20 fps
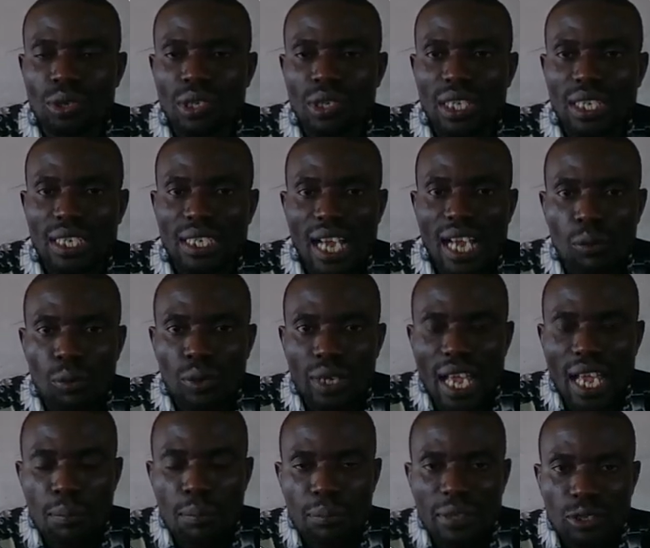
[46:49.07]
that will help
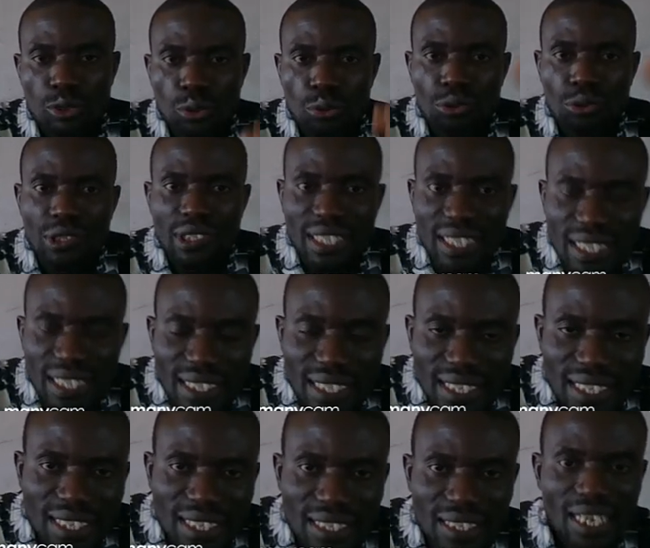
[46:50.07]
me to
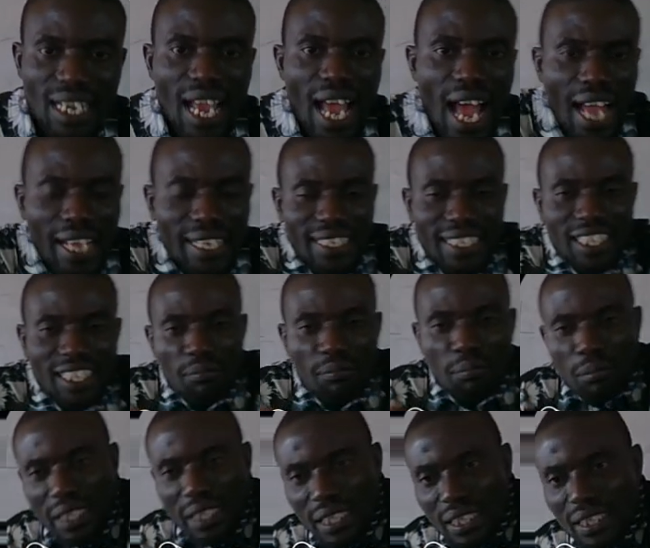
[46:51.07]
resist and give
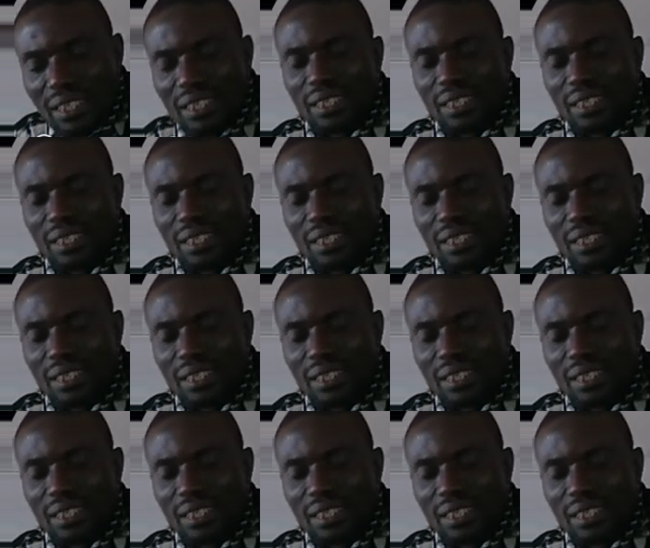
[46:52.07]
me